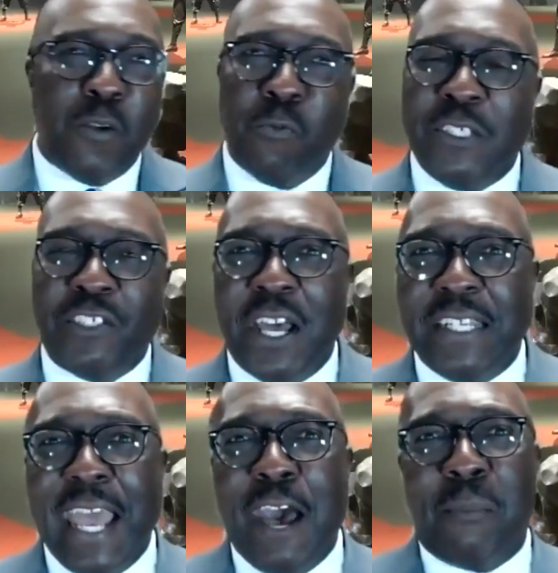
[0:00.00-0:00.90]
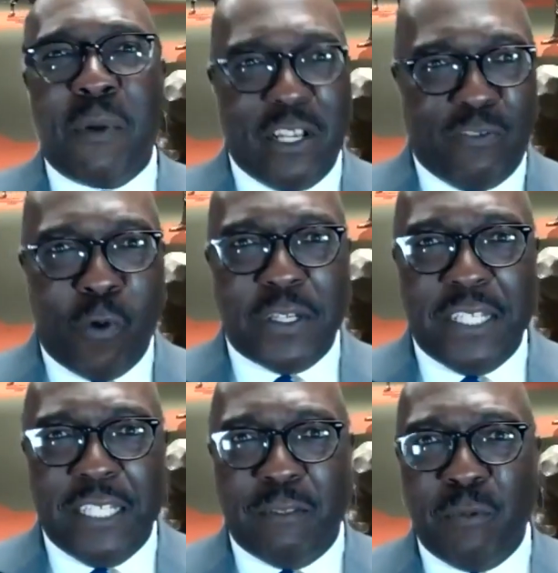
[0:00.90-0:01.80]
We shut down March
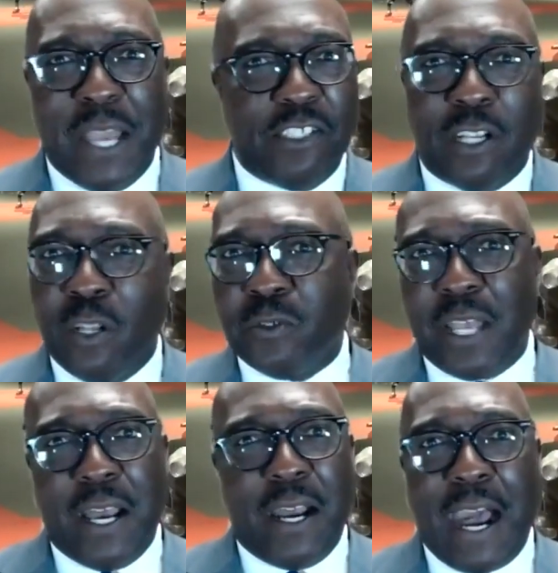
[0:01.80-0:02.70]
14th. We had to close our